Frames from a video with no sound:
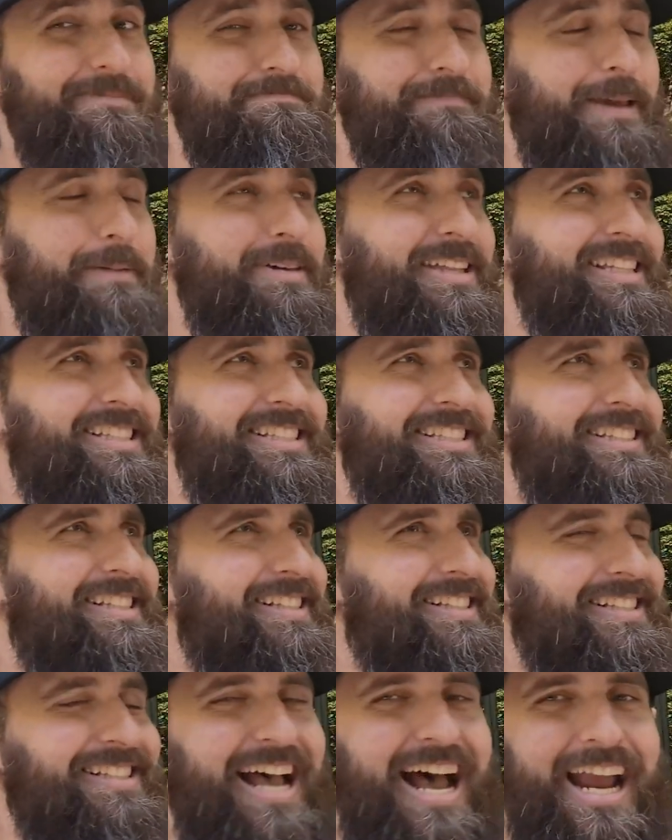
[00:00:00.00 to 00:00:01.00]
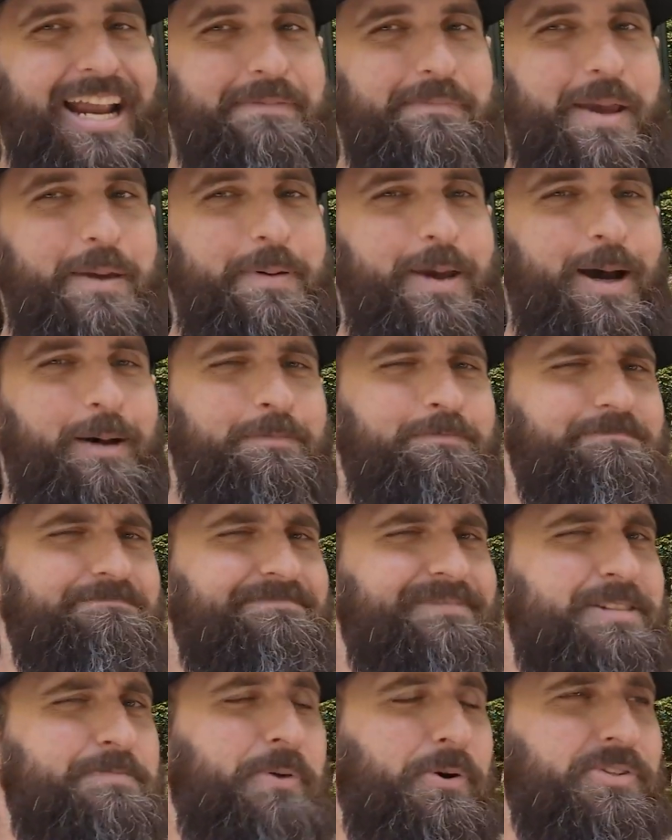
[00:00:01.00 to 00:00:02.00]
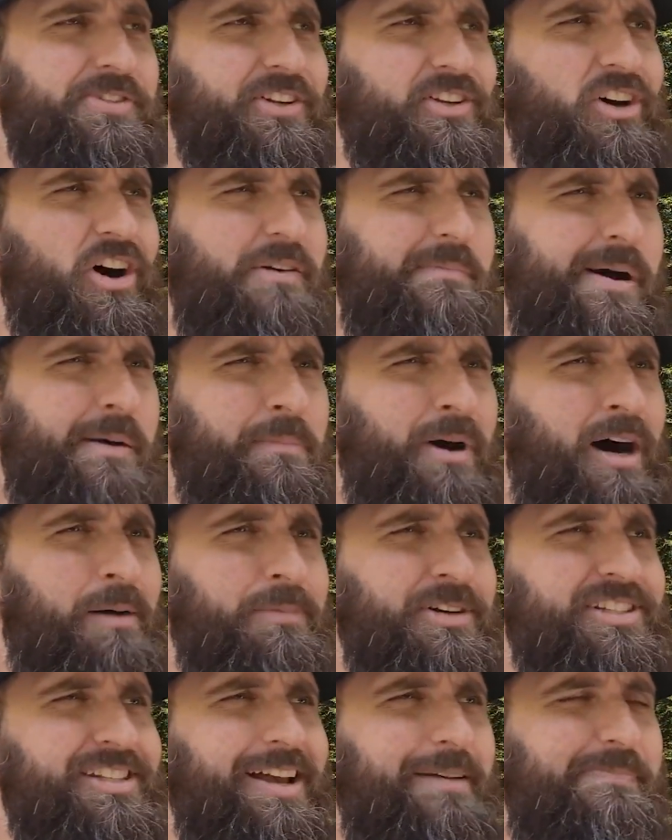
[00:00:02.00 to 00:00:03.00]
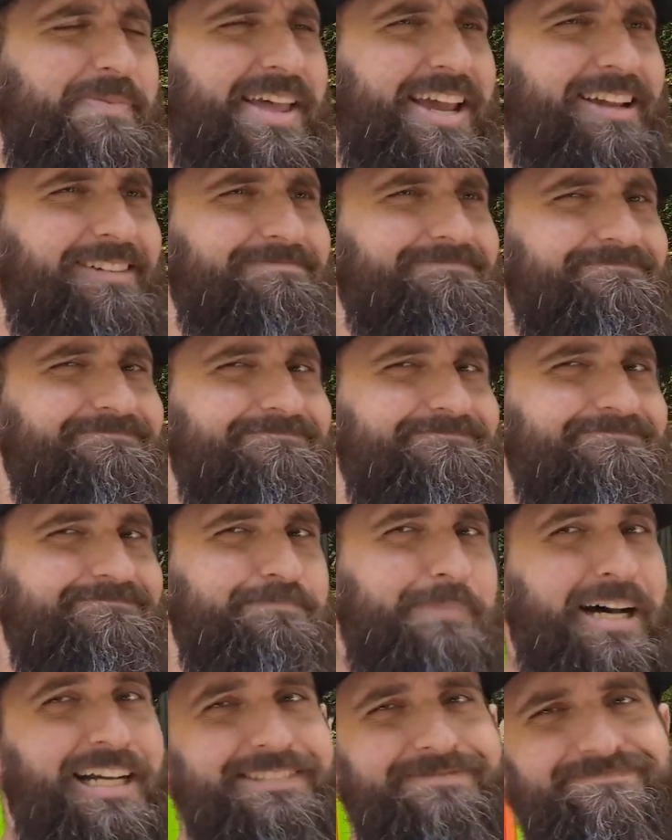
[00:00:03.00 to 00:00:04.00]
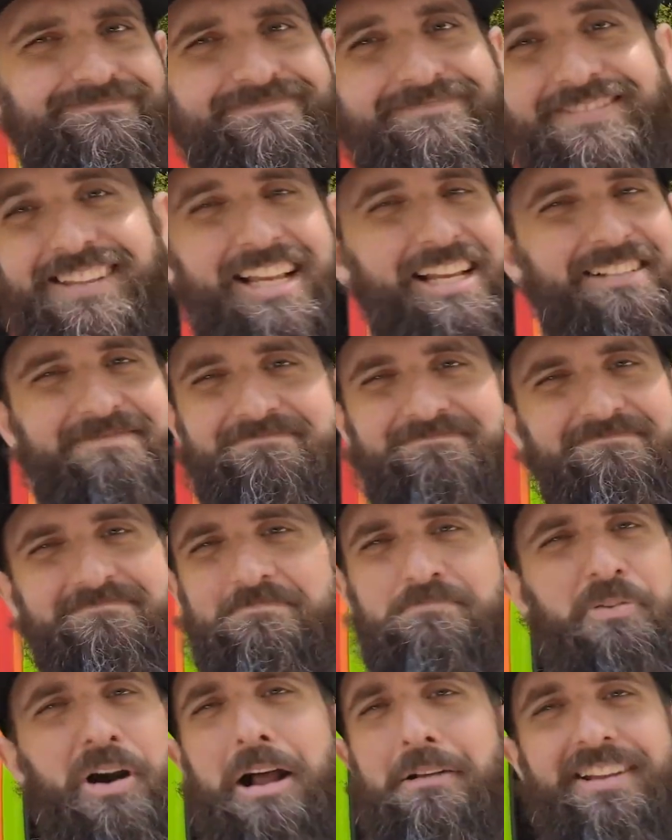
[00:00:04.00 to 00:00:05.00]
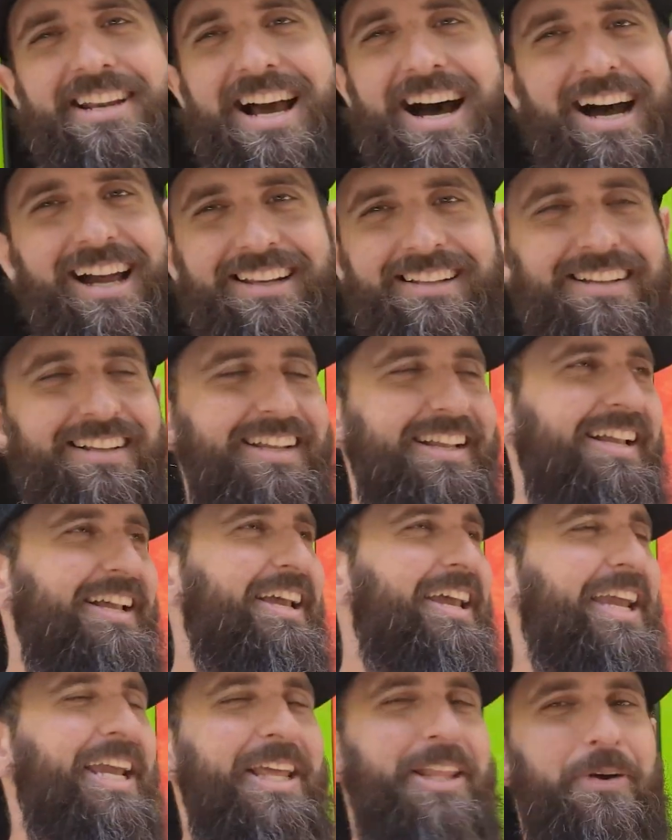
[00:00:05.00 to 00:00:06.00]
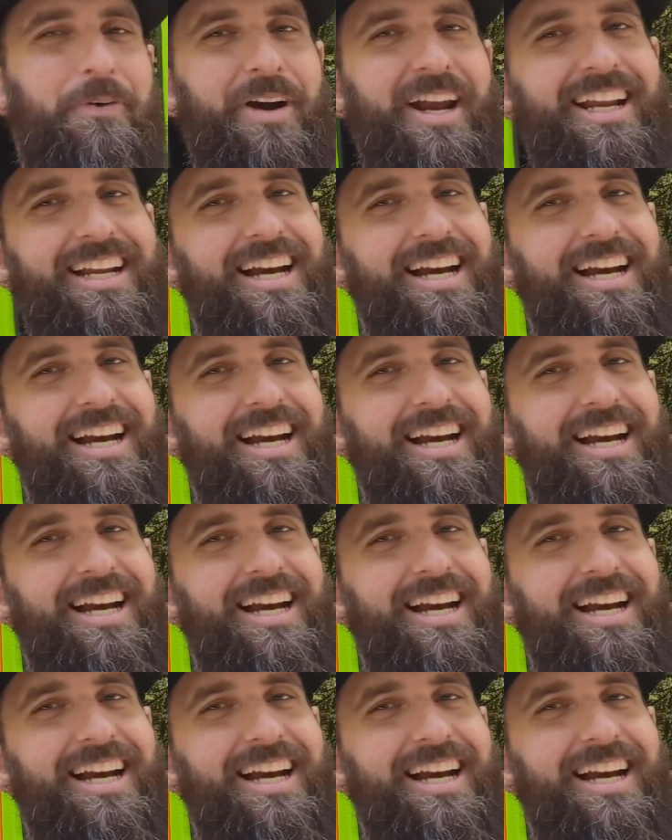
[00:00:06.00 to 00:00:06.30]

Maybe this is a sign. Maybe I'm supposed to call my mom or something, but probably not. Either way,